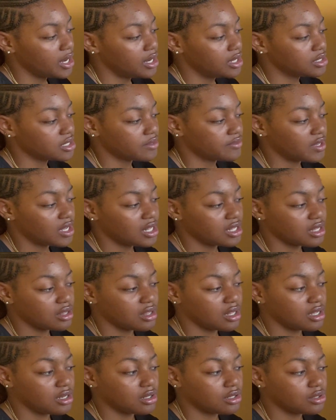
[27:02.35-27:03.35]
interval and
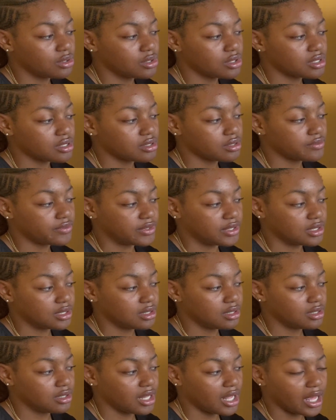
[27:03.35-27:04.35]
then the closed
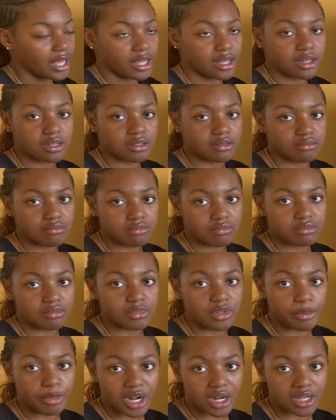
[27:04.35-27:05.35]
interval, like
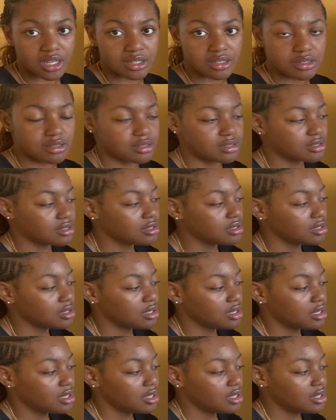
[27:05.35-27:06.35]
the brackets,
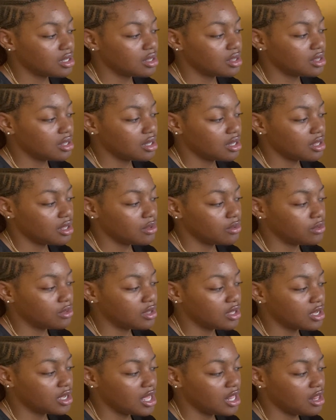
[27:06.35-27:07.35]

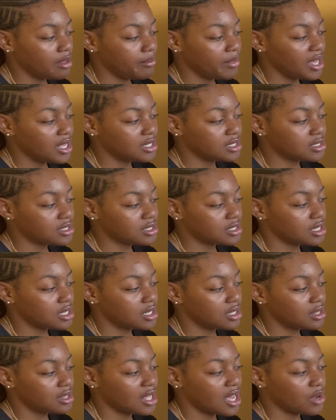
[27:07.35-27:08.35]
the element
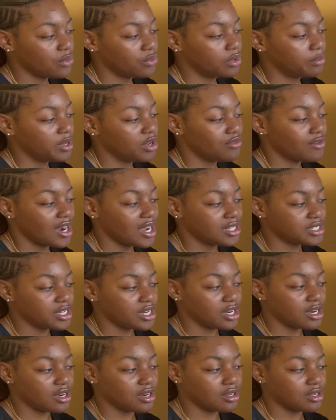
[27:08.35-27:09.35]
that would be right
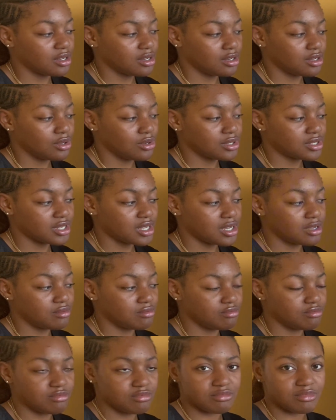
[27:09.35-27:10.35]
here, closer
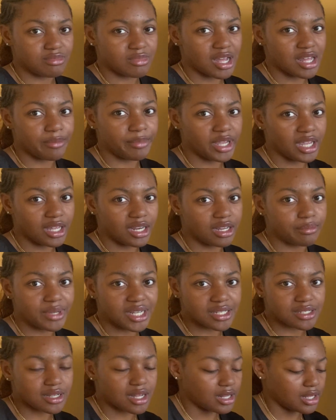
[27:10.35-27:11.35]
at the beginning
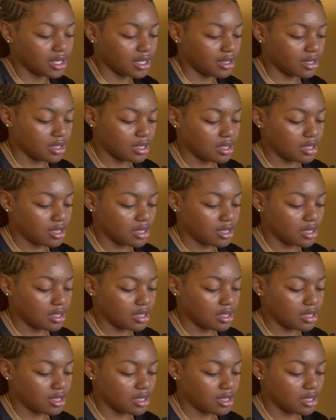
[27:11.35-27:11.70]
basically,